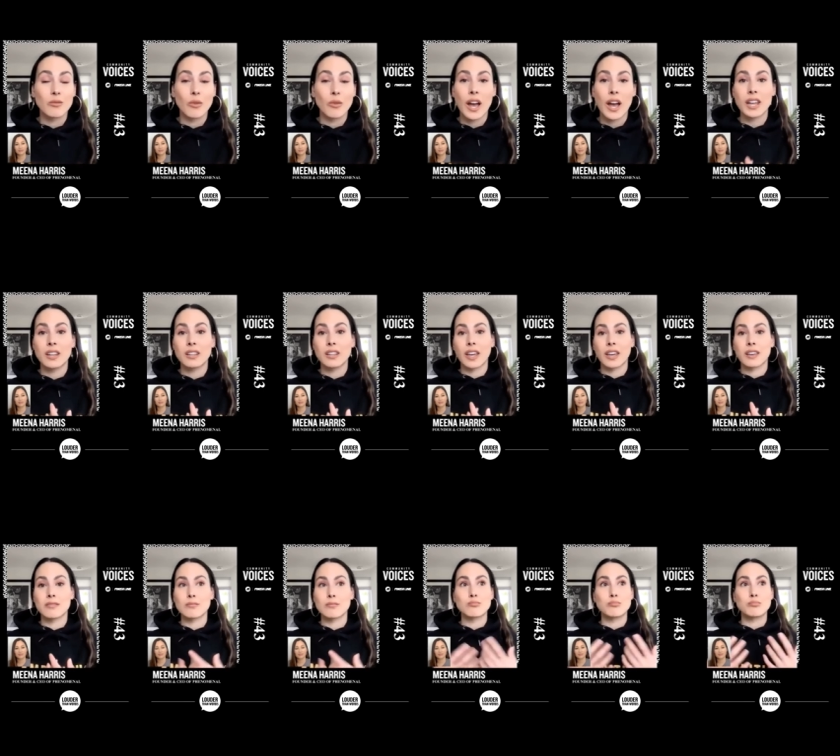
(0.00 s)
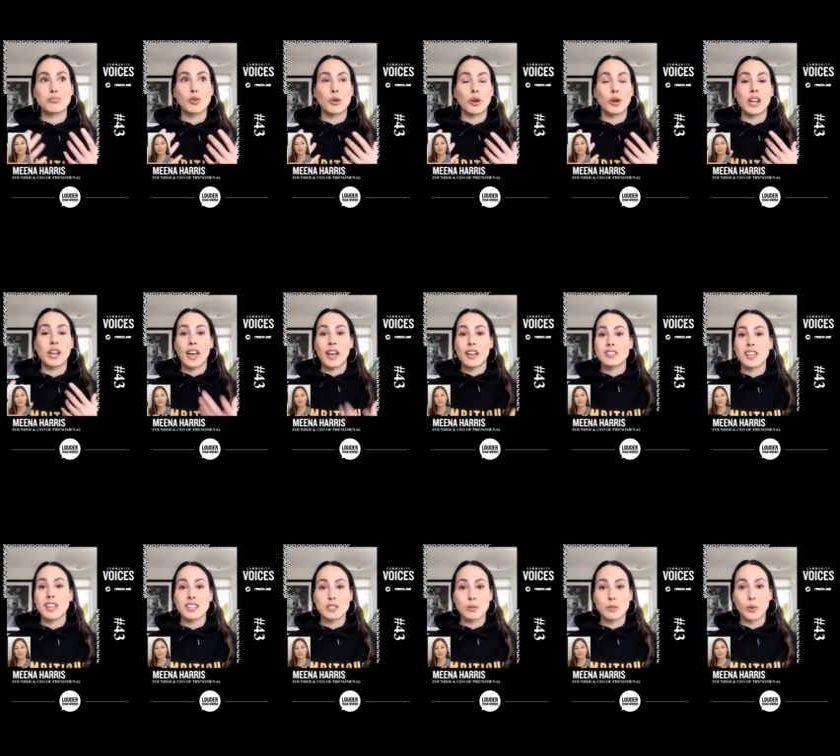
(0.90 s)
right? Like creating
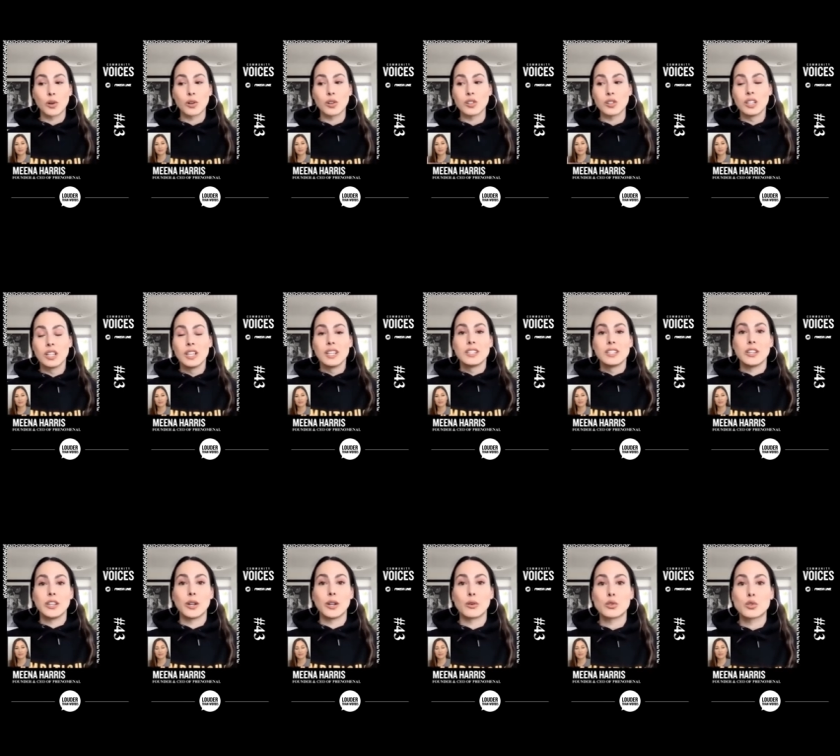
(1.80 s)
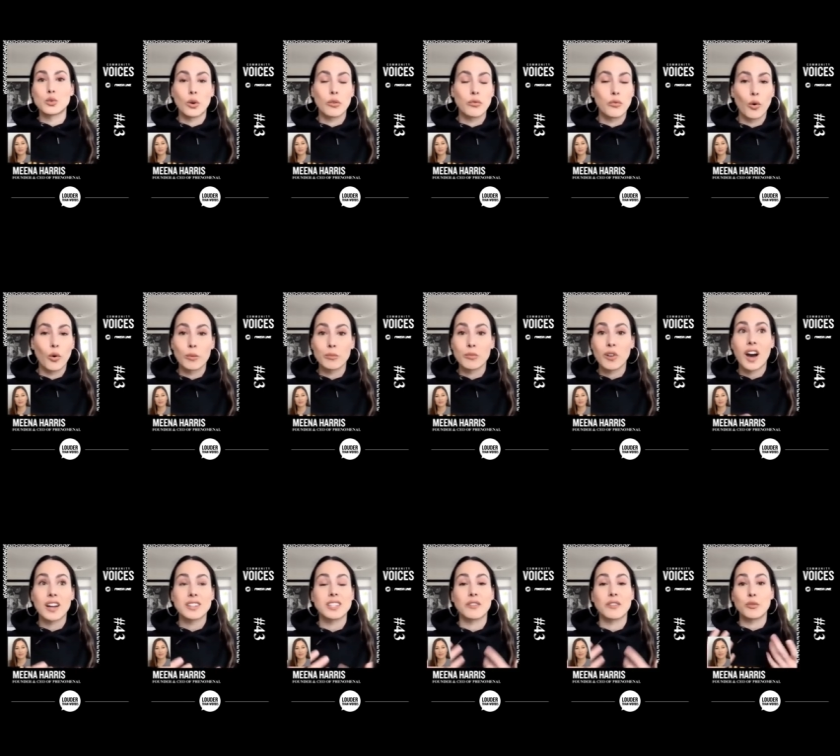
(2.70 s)
accessible, you know, short form
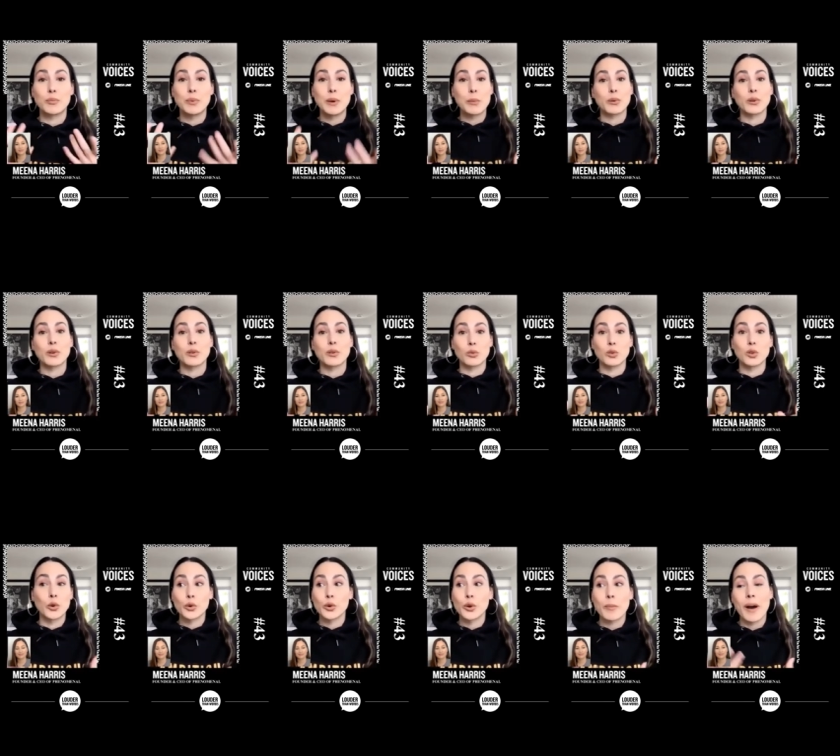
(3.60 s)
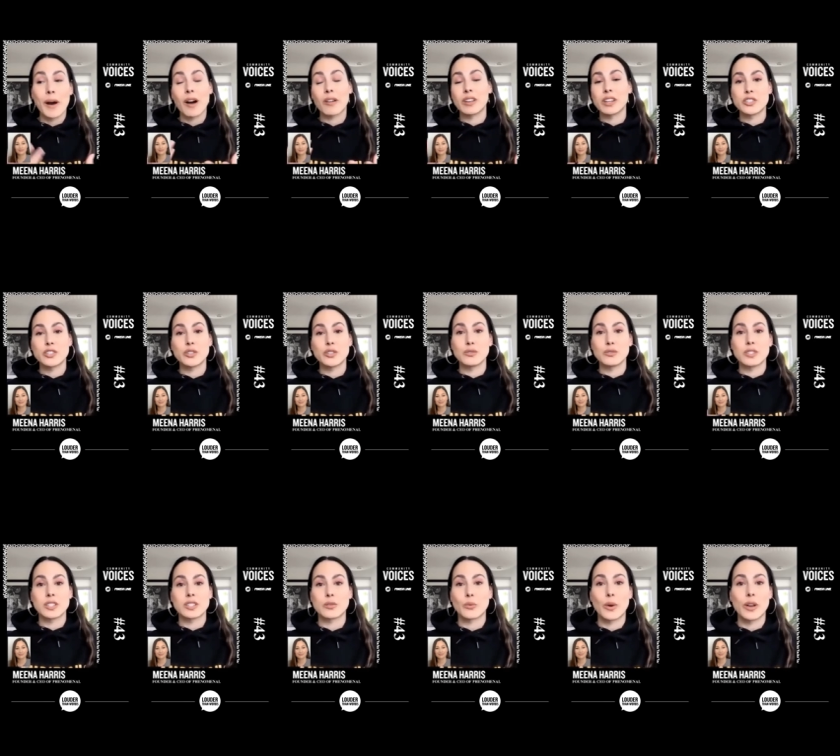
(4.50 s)
content for people to learn about issues
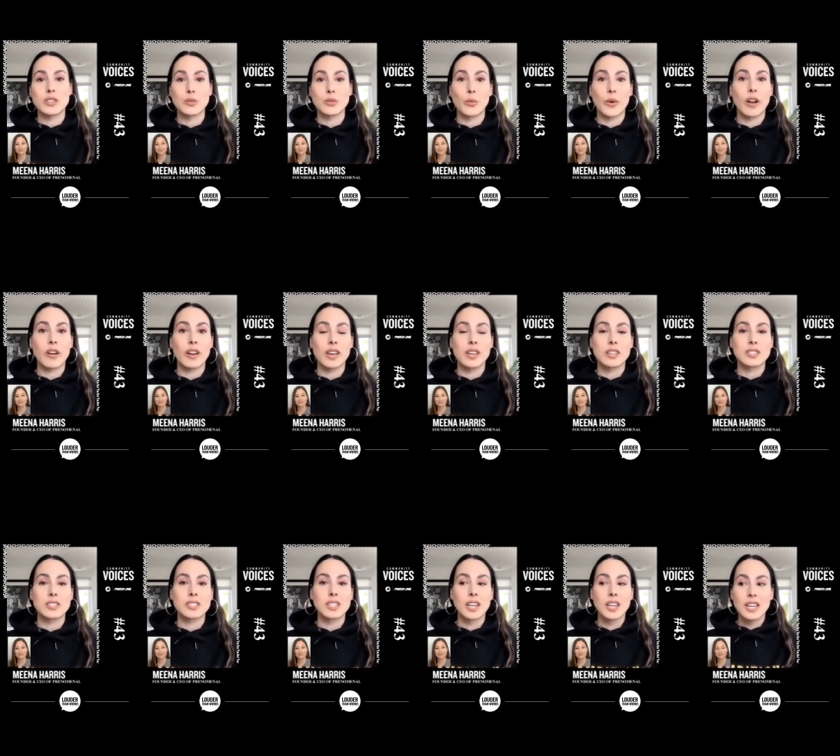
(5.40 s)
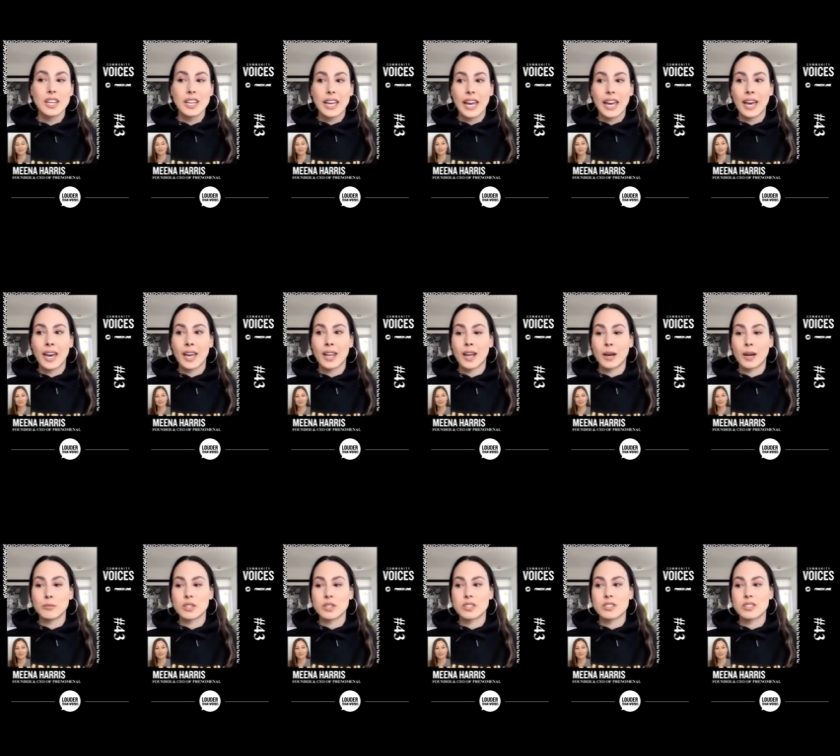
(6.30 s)
and to raise awareness. And
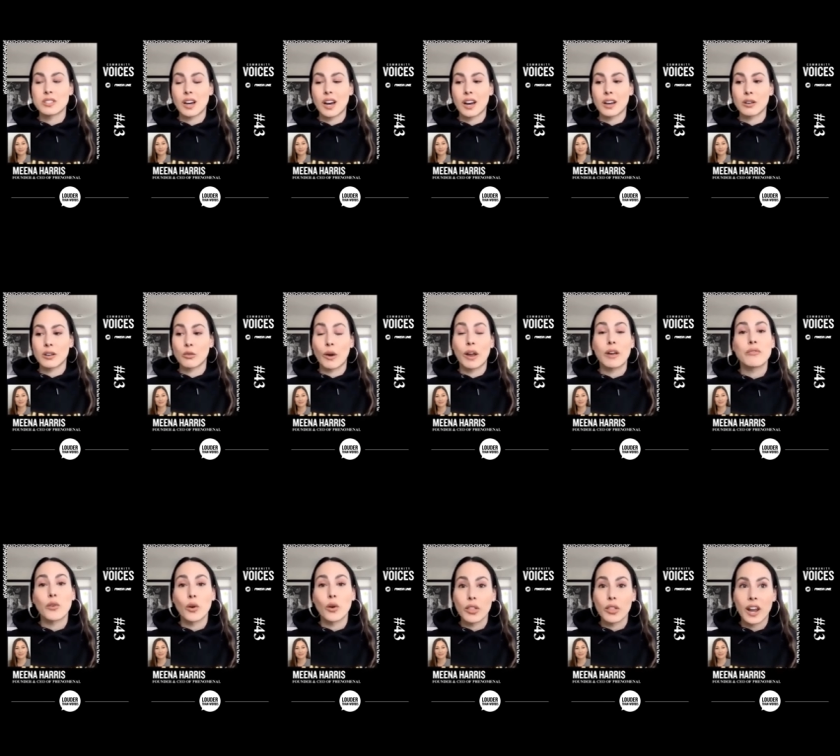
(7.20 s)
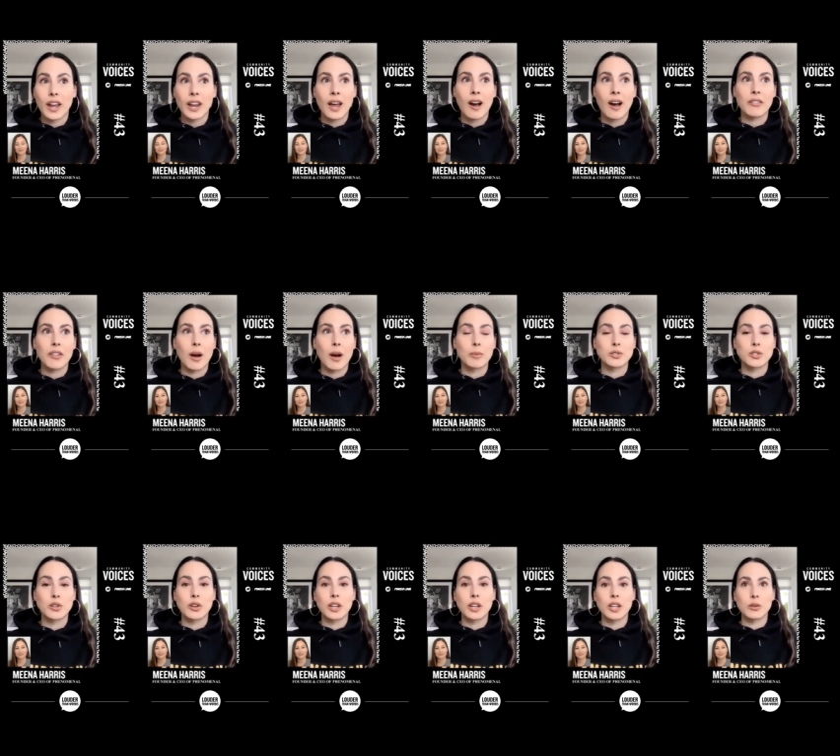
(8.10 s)
I'm just uh, grateful that I now have the
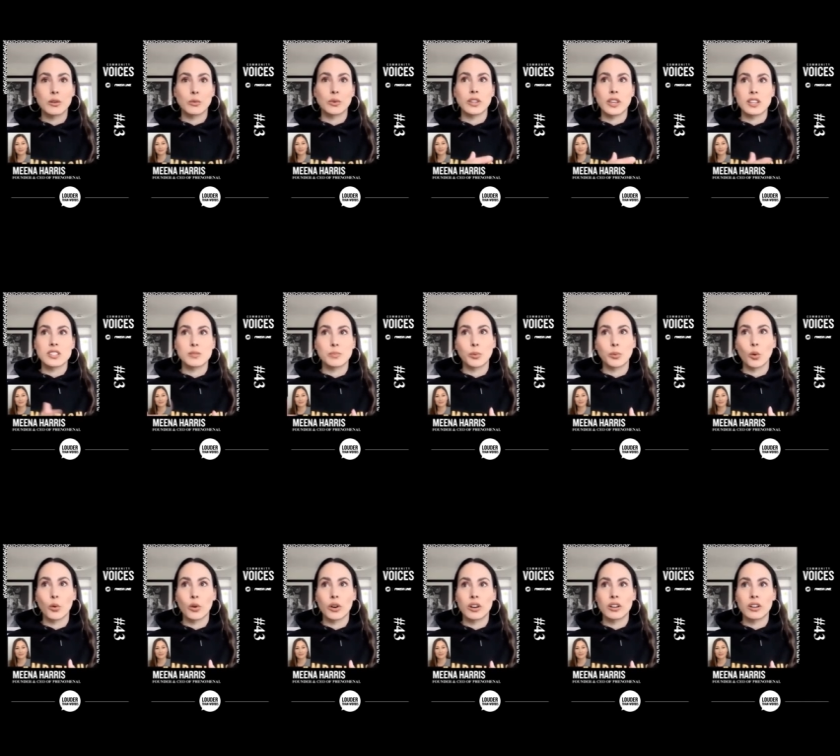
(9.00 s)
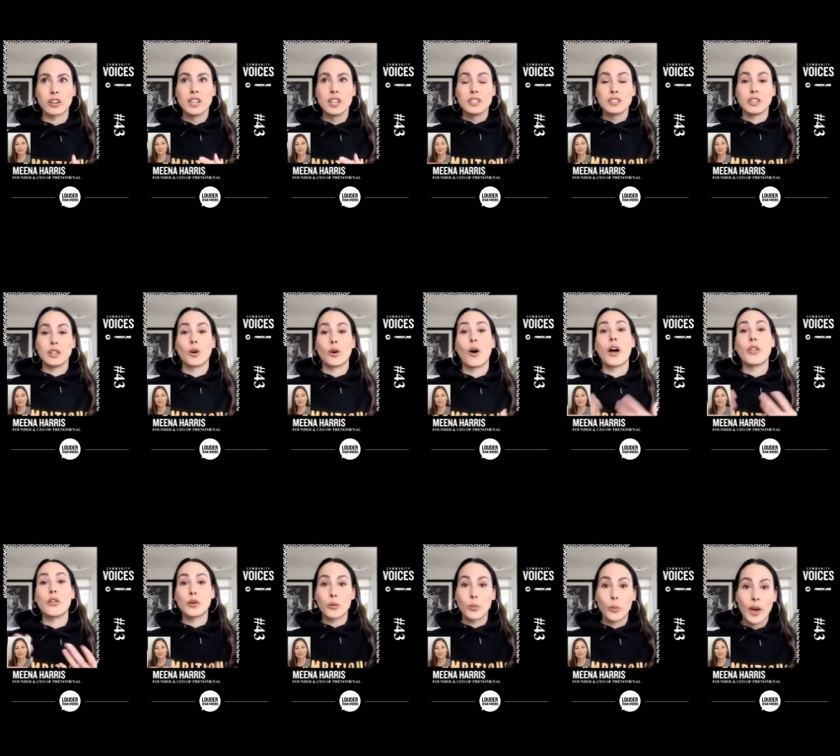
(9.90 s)
opportunity to really explore, you know,
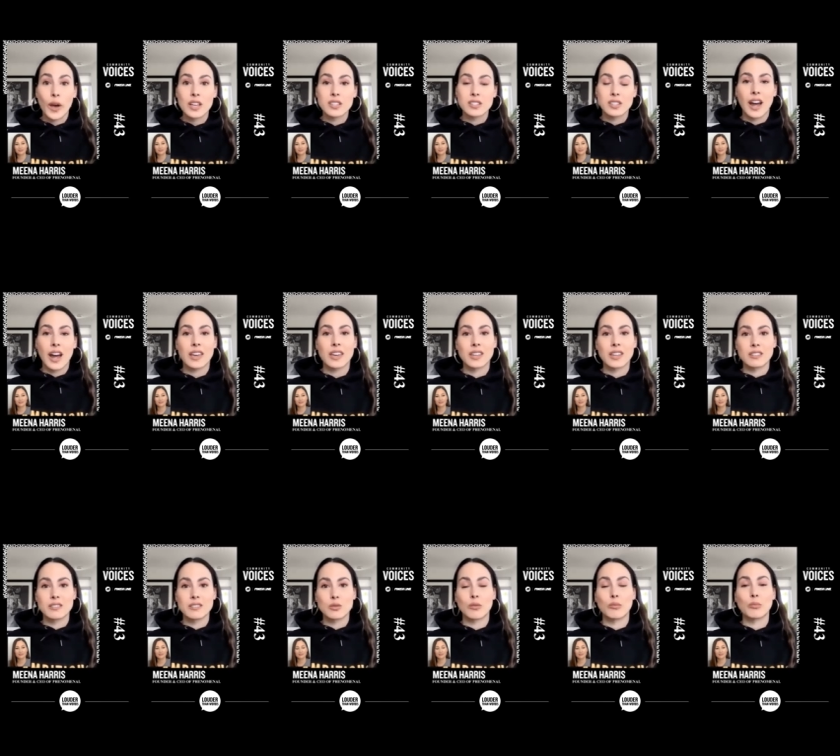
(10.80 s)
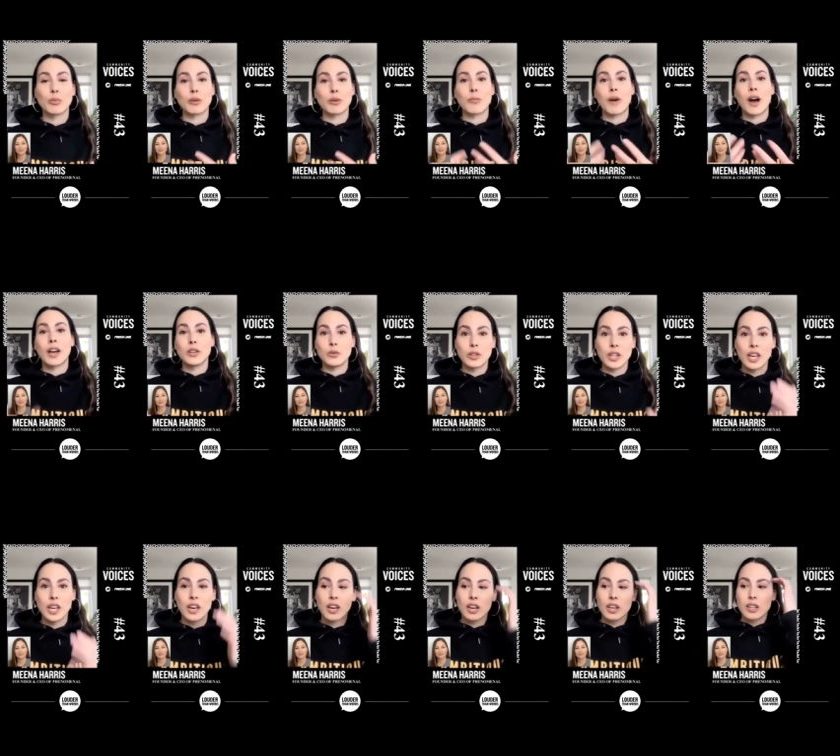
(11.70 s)
other ways that I can sort of bring my
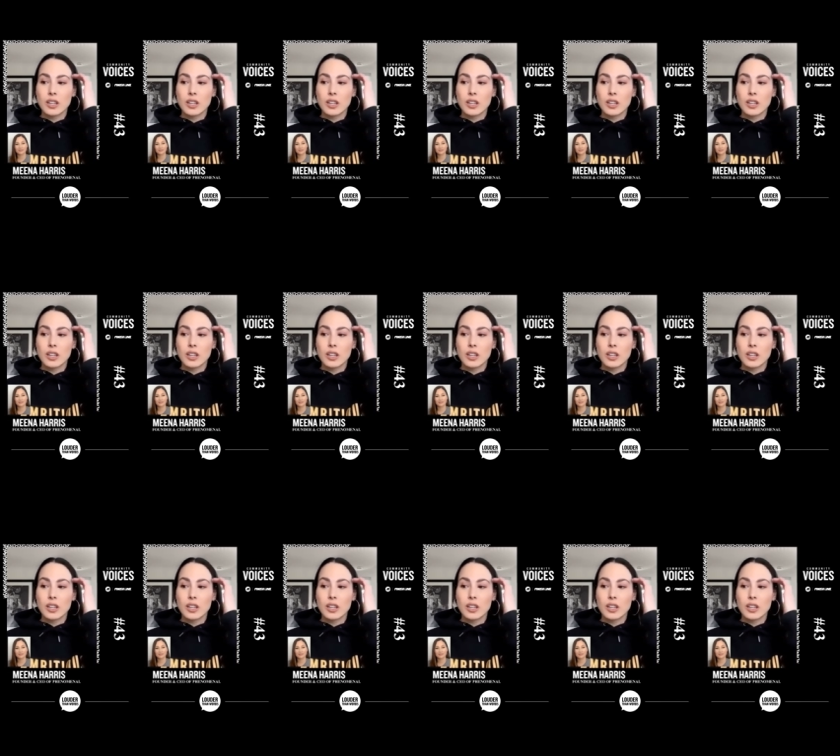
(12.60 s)
unique